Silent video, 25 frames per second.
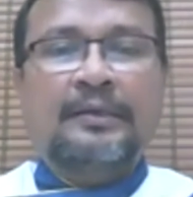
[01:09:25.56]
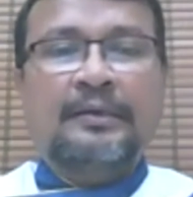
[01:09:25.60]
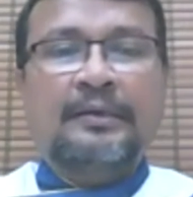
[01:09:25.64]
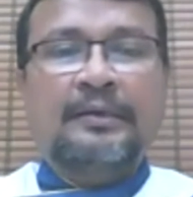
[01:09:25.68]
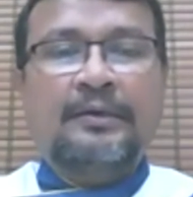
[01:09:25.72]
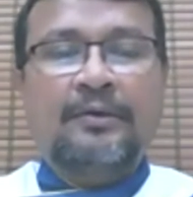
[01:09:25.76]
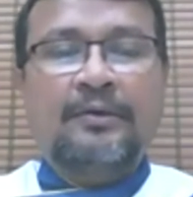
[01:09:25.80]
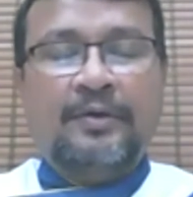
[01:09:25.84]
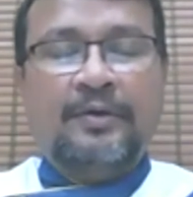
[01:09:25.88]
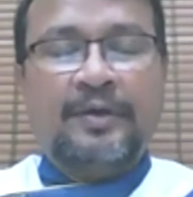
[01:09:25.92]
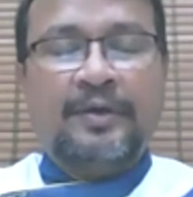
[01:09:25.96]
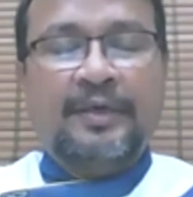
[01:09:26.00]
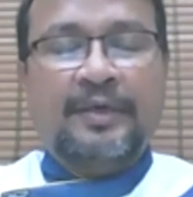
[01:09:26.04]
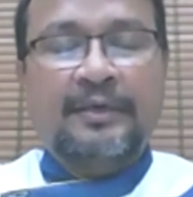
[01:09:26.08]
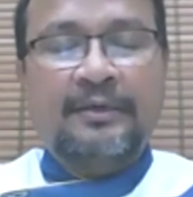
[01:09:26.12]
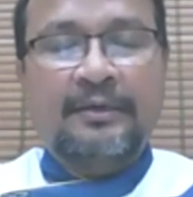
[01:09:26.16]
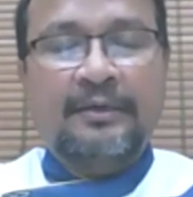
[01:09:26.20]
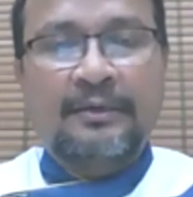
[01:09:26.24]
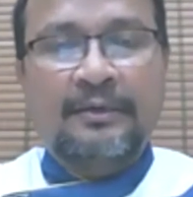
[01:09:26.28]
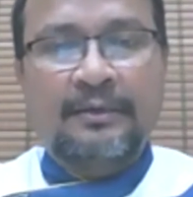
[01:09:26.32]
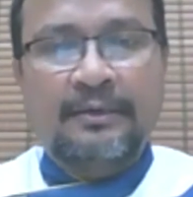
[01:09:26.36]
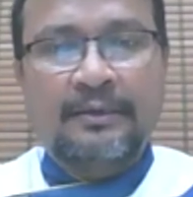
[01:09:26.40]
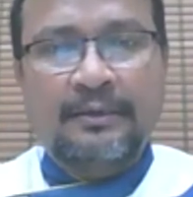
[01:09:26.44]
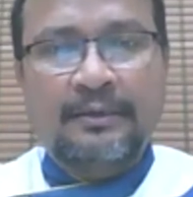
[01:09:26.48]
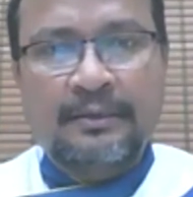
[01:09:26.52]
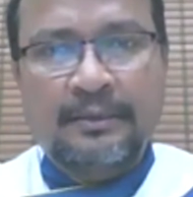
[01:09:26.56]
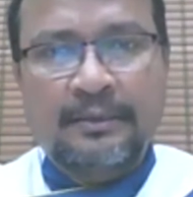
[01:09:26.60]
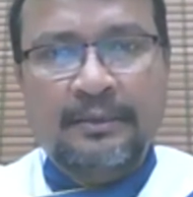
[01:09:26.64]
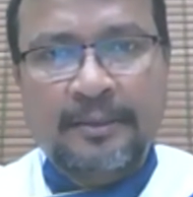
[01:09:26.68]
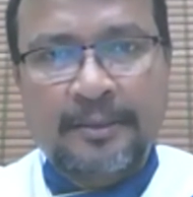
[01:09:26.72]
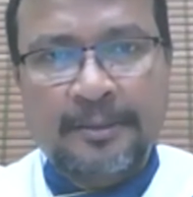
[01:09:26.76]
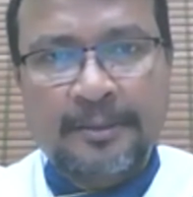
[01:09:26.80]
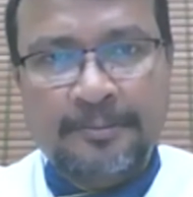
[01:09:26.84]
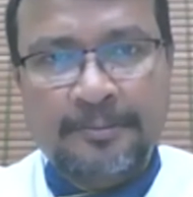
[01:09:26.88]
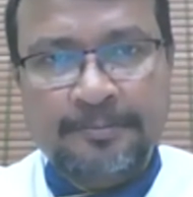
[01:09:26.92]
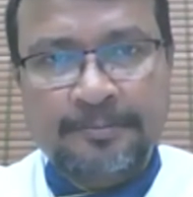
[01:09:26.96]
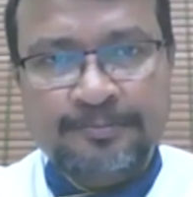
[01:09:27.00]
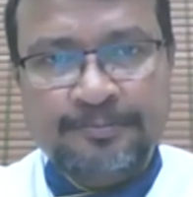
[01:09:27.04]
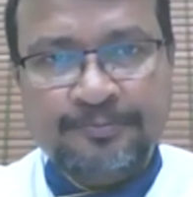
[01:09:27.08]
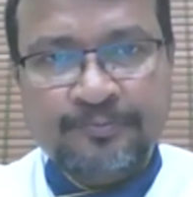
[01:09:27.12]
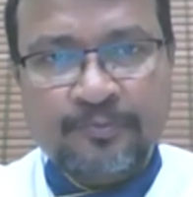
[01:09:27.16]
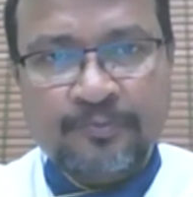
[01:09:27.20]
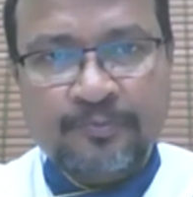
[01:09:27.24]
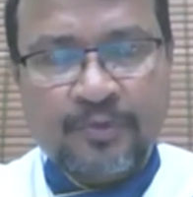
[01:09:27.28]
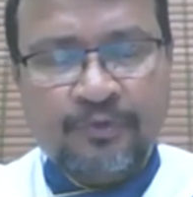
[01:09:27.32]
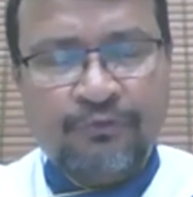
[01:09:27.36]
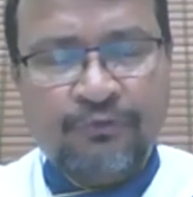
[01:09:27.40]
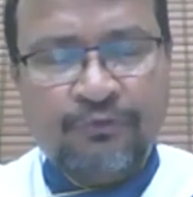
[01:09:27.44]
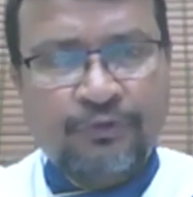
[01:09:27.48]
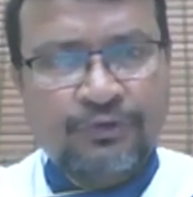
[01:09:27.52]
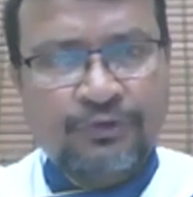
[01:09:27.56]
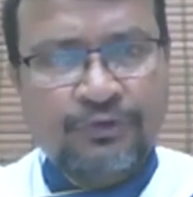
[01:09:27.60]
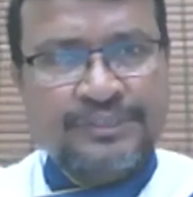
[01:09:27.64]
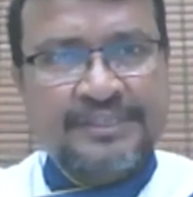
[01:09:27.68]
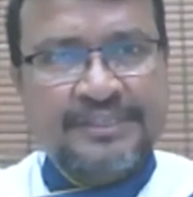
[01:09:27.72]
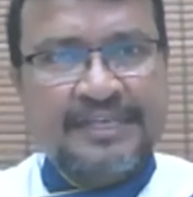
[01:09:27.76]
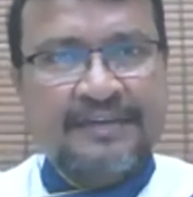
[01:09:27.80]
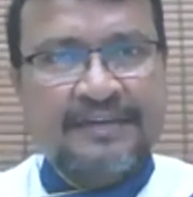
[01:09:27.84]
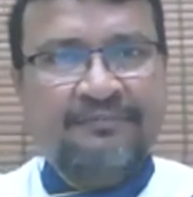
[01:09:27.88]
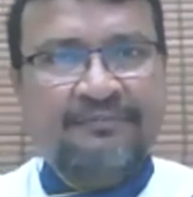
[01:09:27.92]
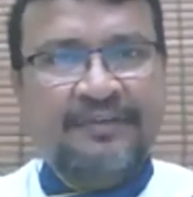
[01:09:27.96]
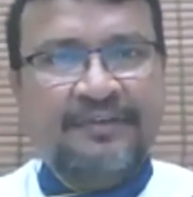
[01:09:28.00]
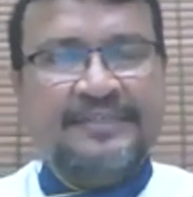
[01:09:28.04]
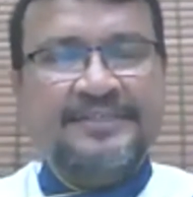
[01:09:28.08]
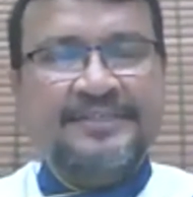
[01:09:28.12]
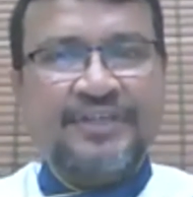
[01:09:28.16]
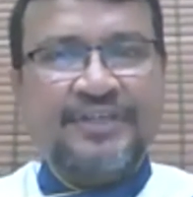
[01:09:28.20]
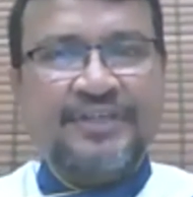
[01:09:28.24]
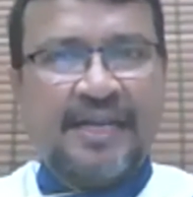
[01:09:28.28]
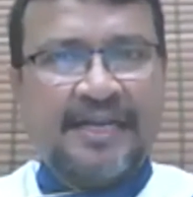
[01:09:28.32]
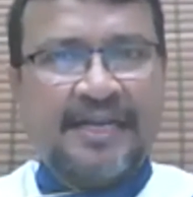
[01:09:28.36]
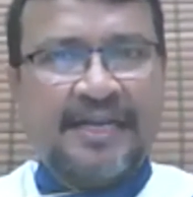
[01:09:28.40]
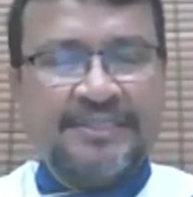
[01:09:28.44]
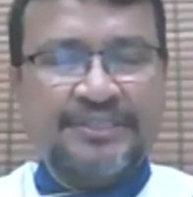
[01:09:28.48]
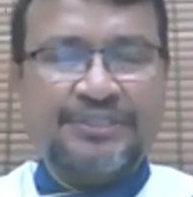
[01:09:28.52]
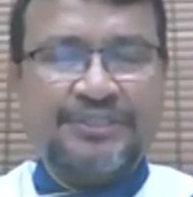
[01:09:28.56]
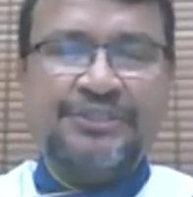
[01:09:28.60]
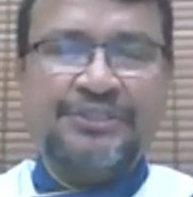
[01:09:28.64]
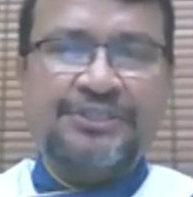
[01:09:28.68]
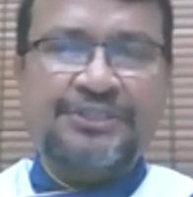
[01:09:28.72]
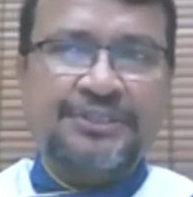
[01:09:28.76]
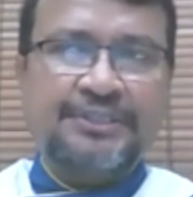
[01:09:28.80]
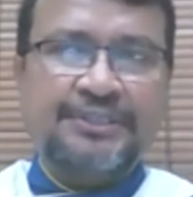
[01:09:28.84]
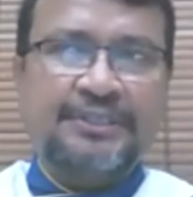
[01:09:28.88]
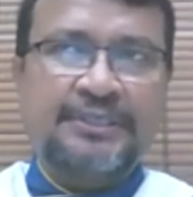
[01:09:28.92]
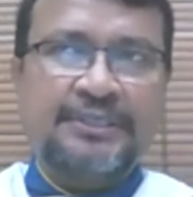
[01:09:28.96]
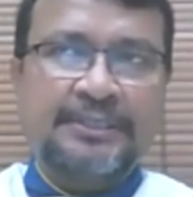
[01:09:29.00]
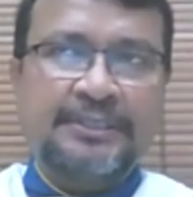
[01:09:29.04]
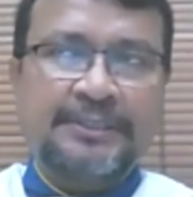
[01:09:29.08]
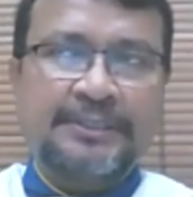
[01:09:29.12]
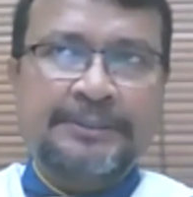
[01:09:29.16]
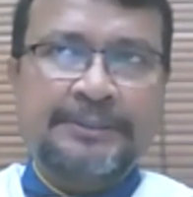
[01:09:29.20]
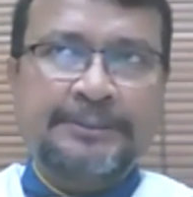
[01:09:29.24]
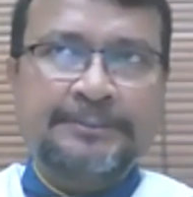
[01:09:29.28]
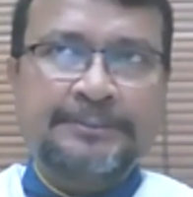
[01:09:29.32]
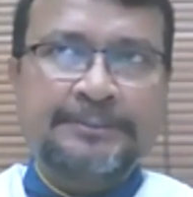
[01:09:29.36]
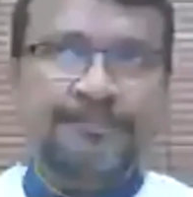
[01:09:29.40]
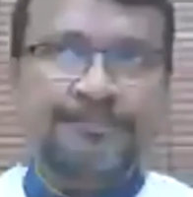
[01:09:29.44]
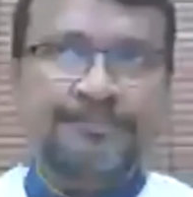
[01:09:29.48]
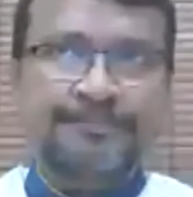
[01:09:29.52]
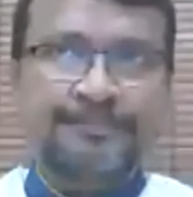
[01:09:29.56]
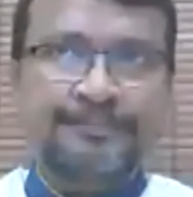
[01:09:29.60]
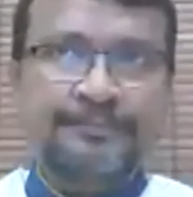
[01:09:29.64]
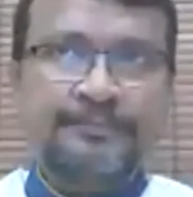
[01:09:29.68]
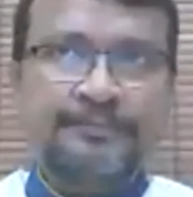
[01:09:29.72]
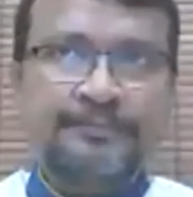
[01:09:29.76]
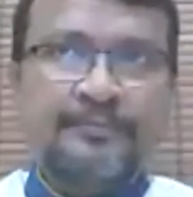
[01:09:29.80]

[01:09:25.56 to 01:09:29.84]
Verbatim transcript: Okay, um, food safety challenge. Um,